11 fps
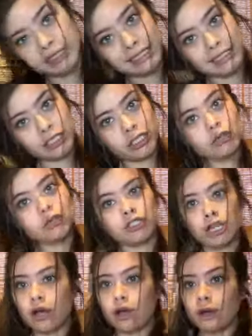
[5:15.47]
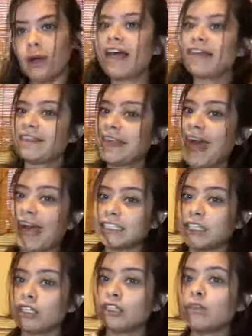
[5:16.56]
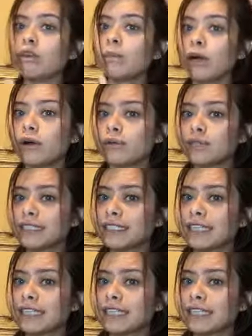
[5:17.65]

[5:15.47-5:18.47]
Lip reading: Did you know that your bones